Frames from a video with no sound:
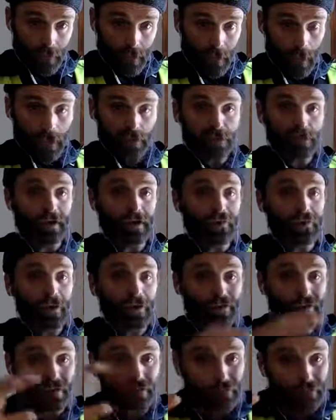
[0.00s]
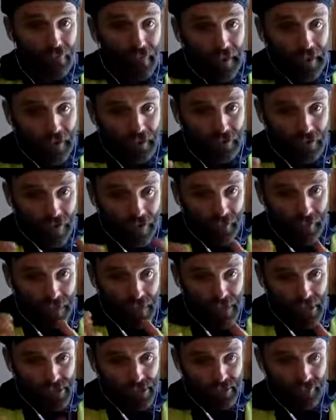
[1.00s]
And you have all these fake
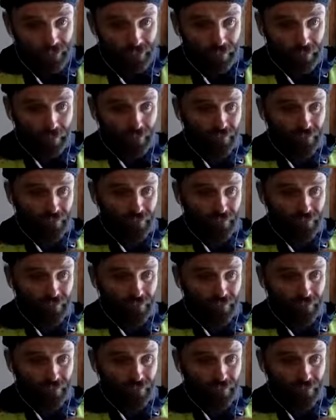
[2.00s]
denominations of